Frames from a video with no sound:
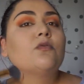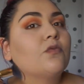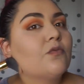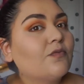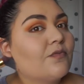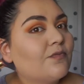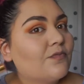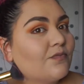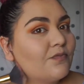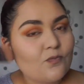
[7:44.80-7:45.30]

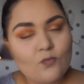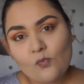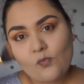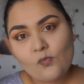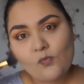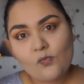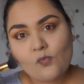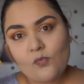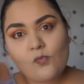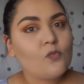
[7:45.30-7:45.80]

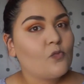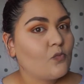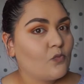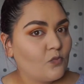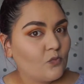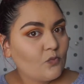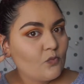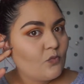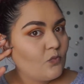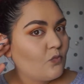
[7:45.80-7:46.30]

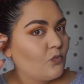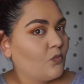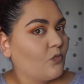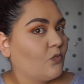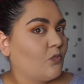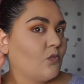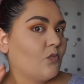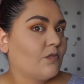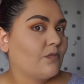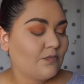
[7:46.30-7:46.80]

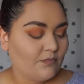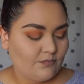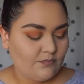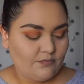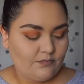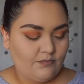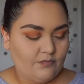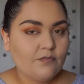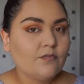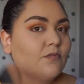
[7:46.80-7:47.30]

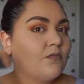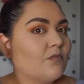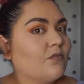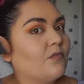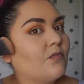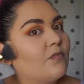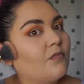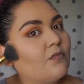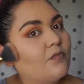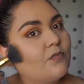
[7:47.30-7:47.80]

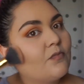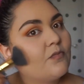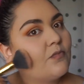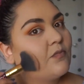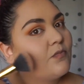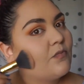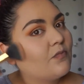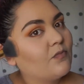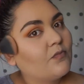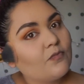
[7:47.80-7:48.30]

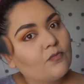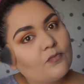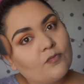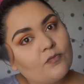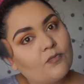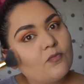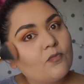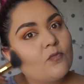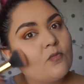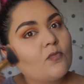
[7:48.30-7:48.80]

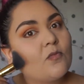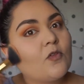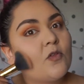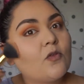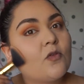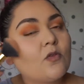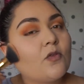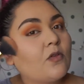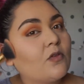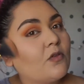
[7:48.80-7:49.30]

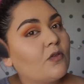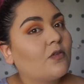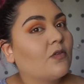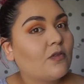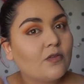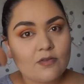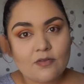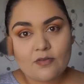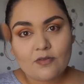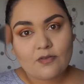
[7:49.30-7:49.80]

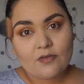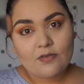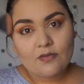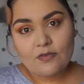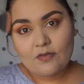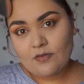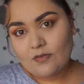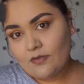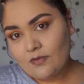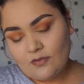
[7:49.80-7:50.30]

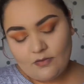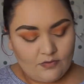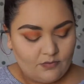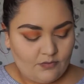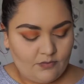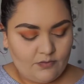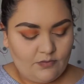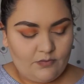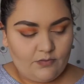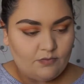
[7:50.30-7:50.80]

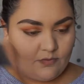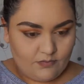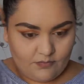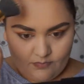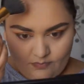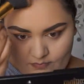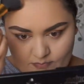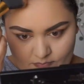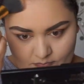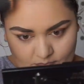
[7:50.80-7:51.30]

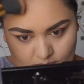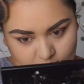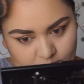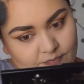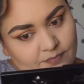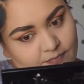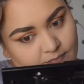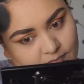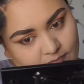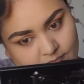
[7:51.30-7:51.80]

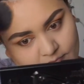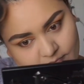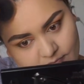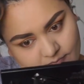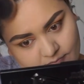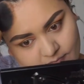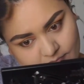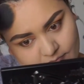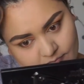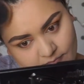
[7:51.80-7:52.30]

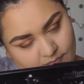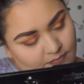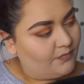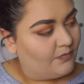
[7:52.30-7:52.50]
(silence)